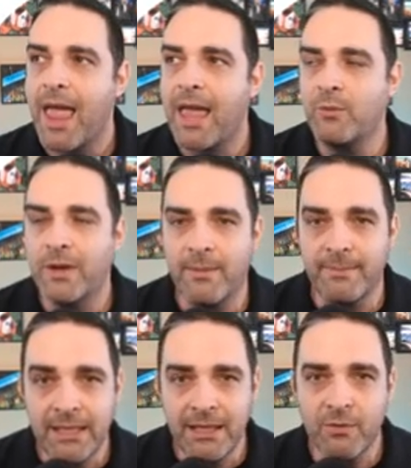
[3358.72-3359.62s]
And when I'm
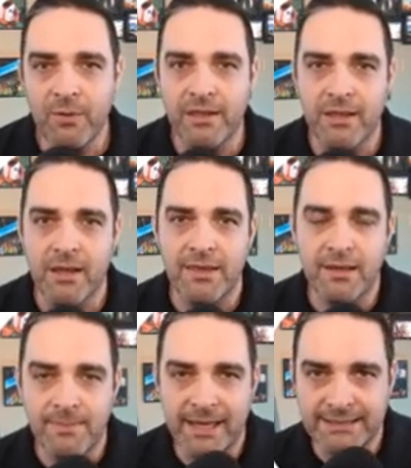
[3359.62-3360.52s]
meeting with
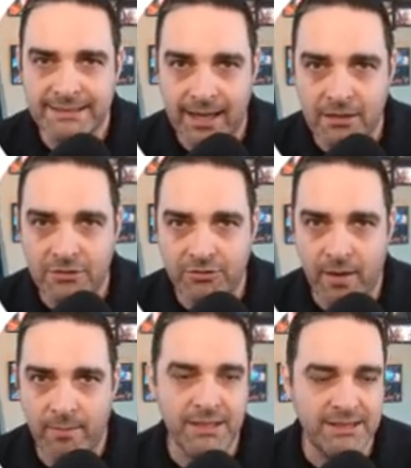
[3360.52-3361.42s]
my sales rep,
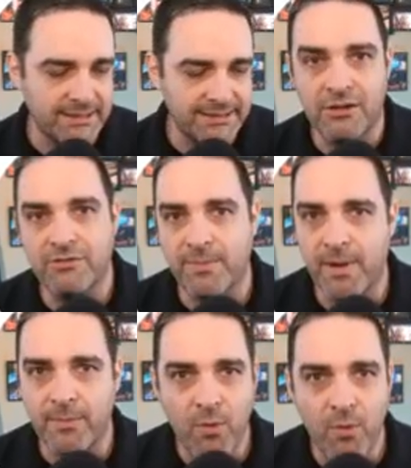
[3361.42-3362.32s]
let's say sales rep
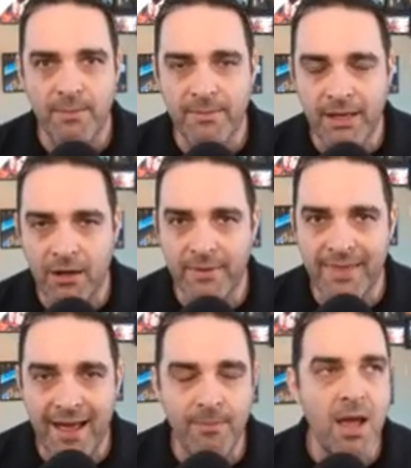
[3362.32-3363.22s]
number one, I'm meeting with
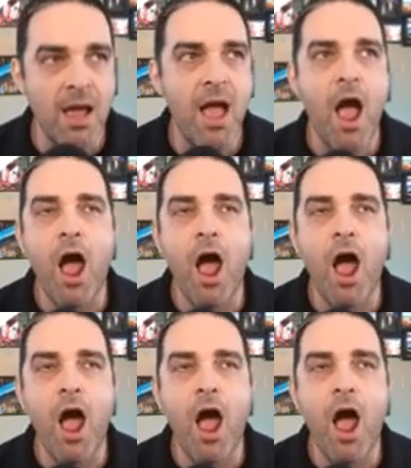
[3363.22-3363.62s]
them, I